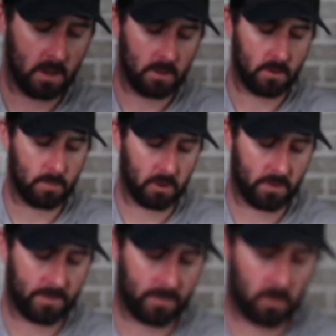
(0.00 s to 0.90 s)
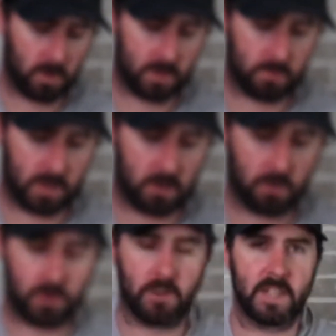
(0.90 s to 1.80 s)
They're both 4
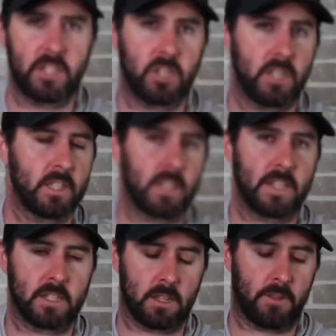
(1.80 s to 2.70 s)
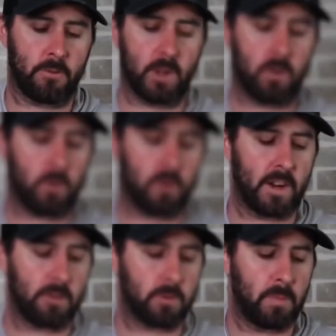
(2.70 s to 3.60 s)
3/4 inches, and it's a 3/4
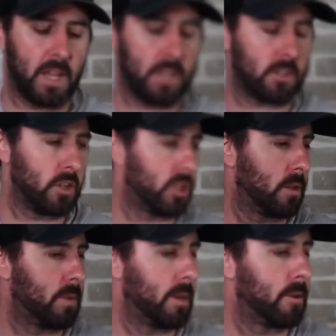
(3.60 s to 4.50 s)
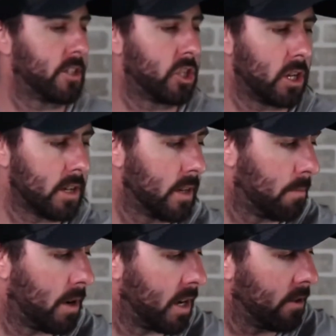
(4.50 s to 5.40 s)
ounce bait, so you should be able to chuck it a
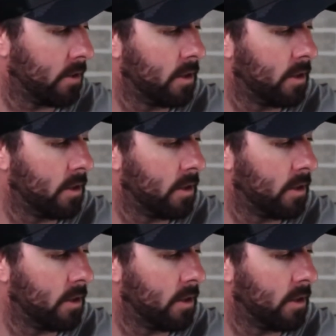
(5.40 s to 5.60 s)
mile.